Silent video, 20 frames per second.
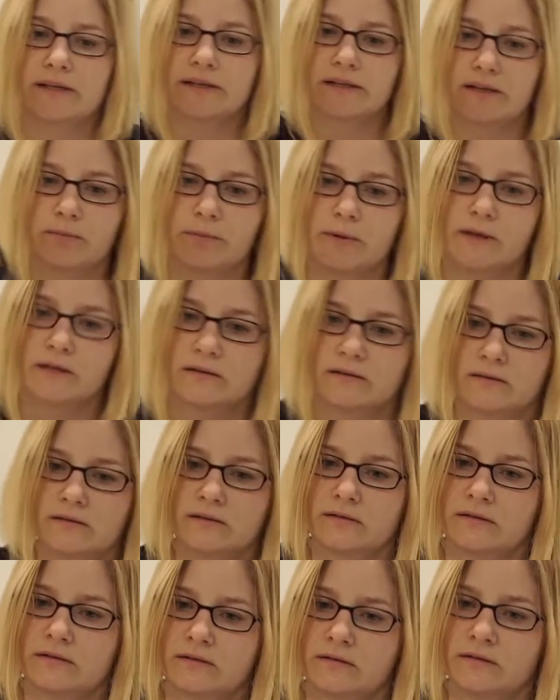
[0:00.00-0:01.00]

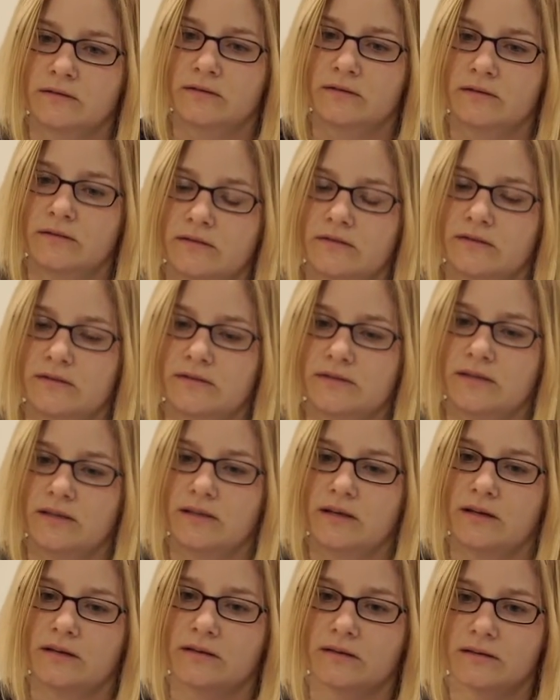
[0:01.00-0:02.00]
everything, explain
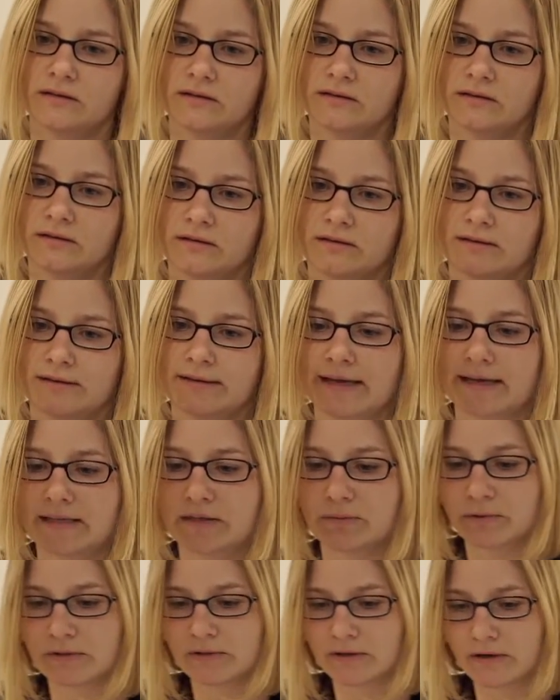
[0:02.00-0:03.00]
features, even show examples
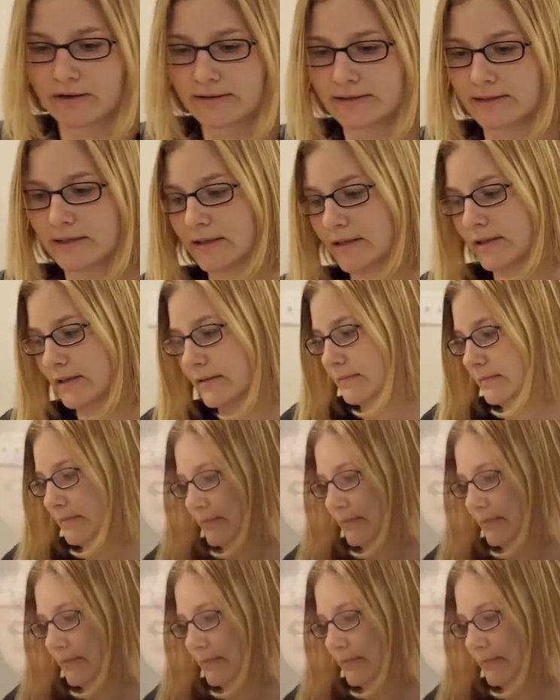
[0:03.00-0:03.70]
and walk them through it.